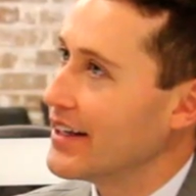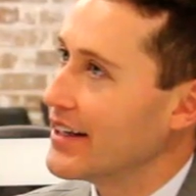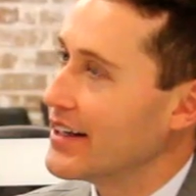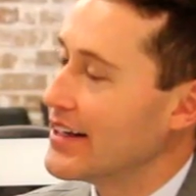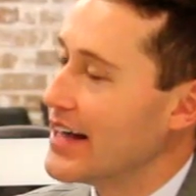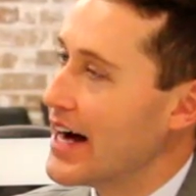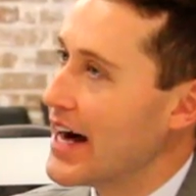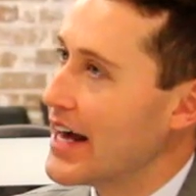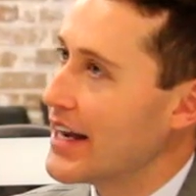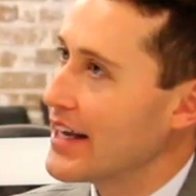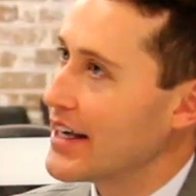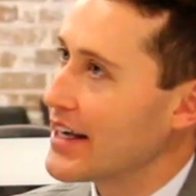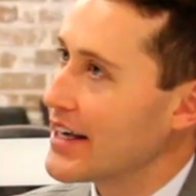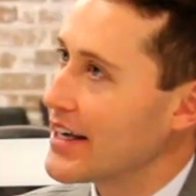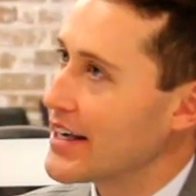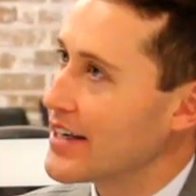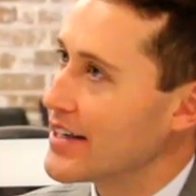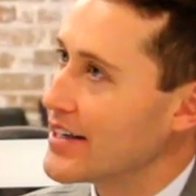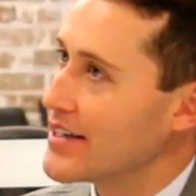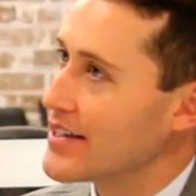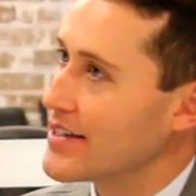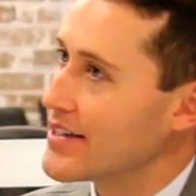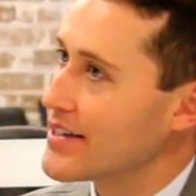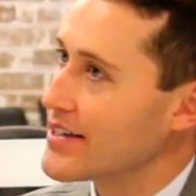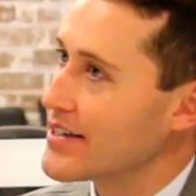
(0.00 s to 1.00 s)
that
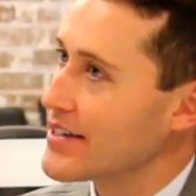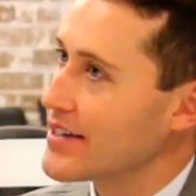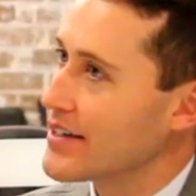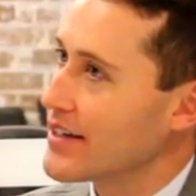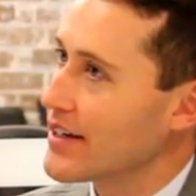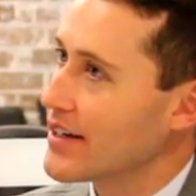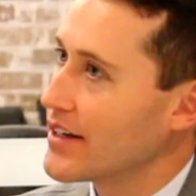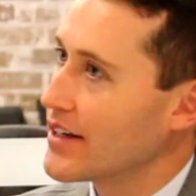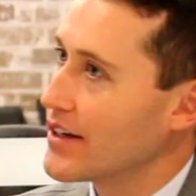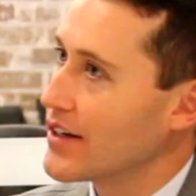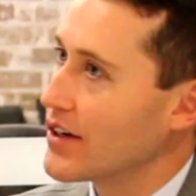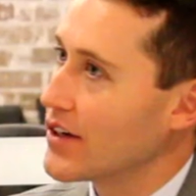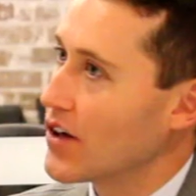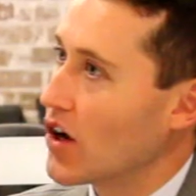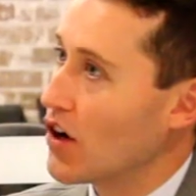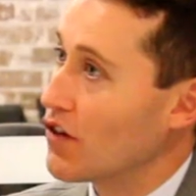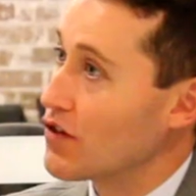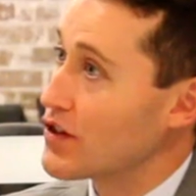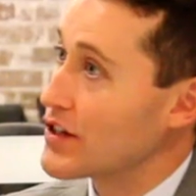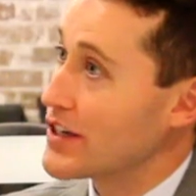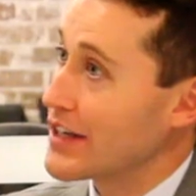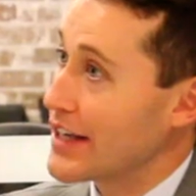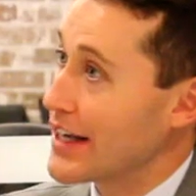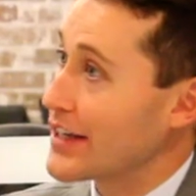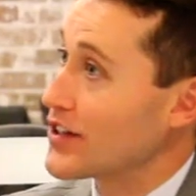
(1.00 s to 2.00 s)
is,
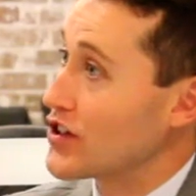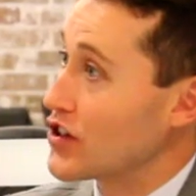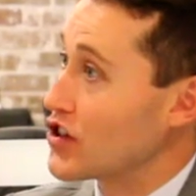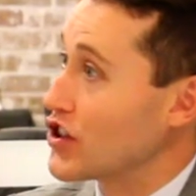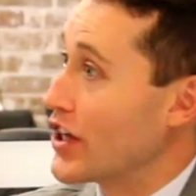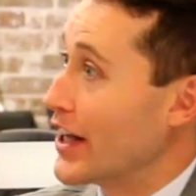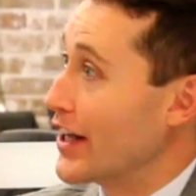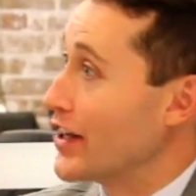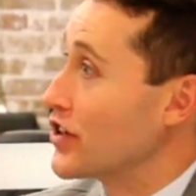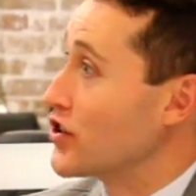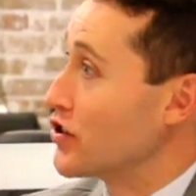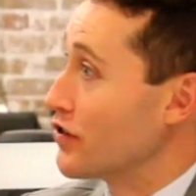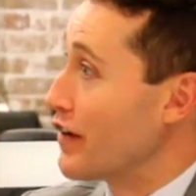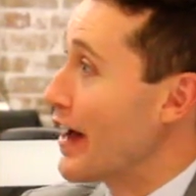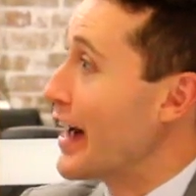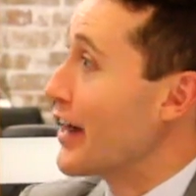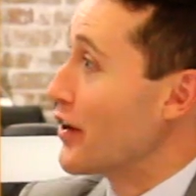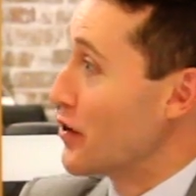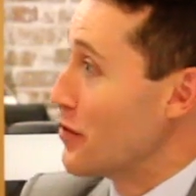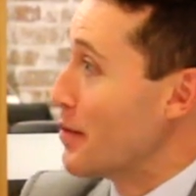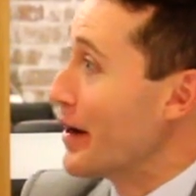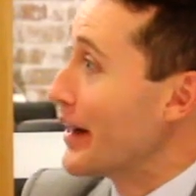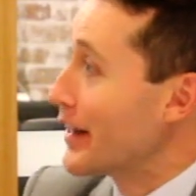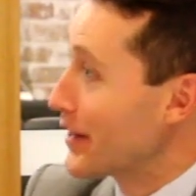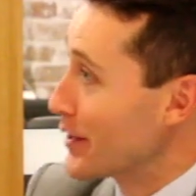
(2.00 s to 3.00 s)
obviously that's a challenge of how
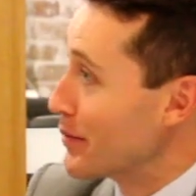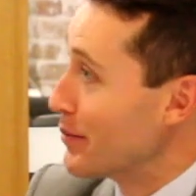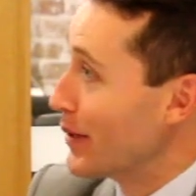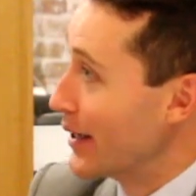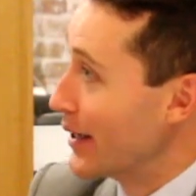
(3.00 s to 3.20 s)
you make the